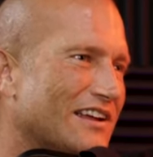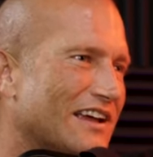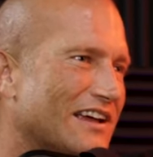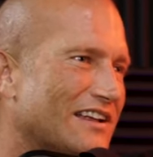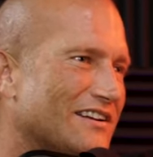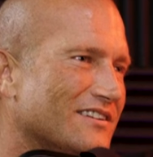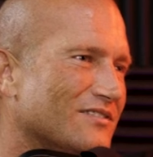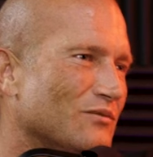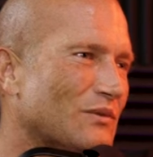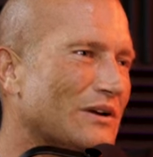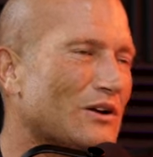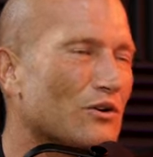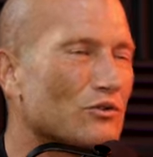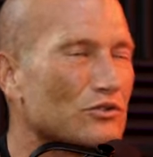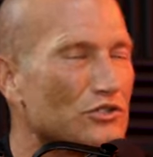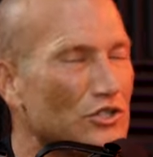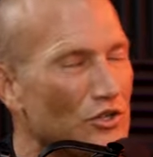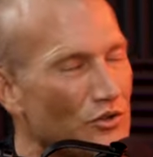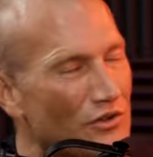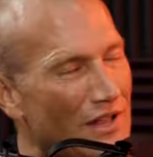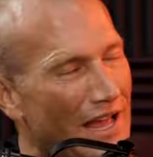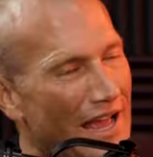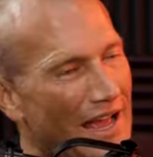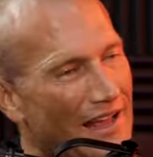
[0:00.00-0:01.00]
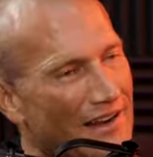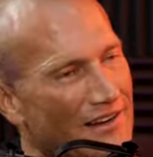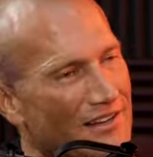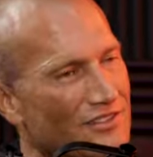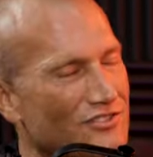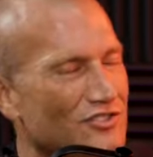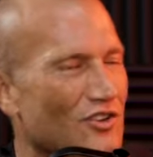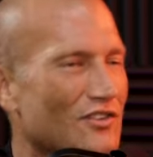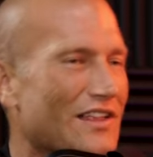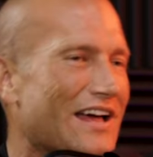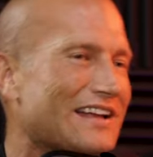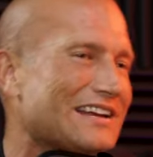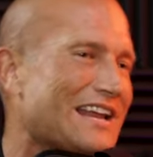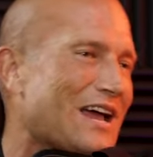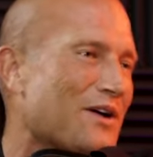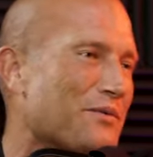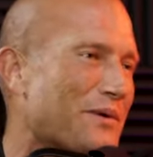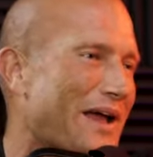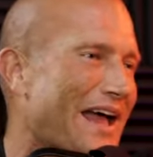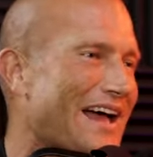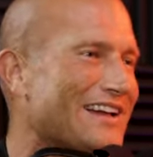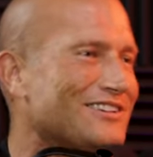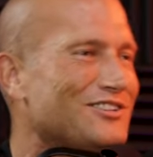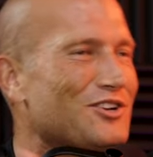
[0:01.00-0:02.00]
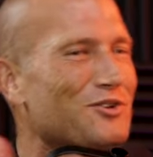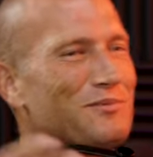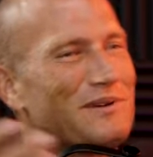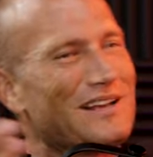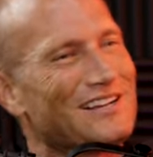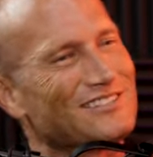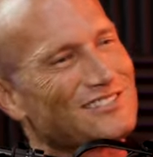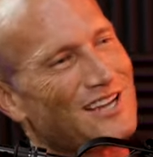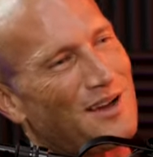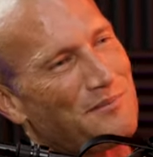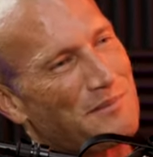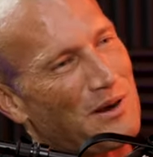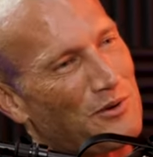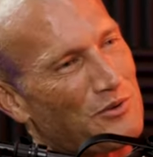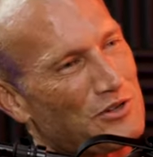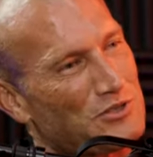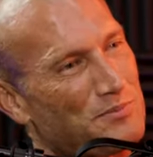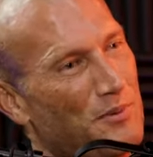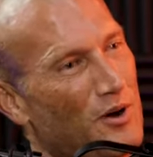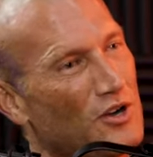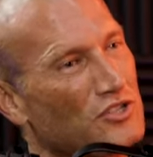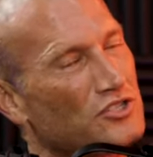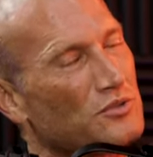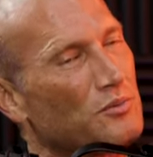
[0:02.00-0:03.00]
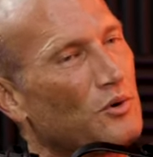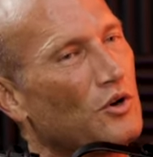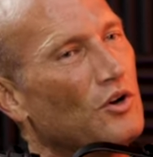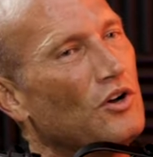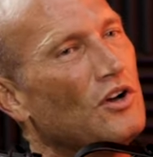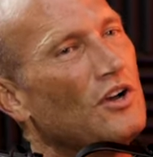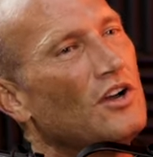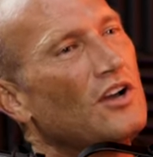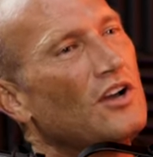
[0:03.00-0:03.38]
Yeah. And we don't do that. And so that day we had to because I'm irresponsible.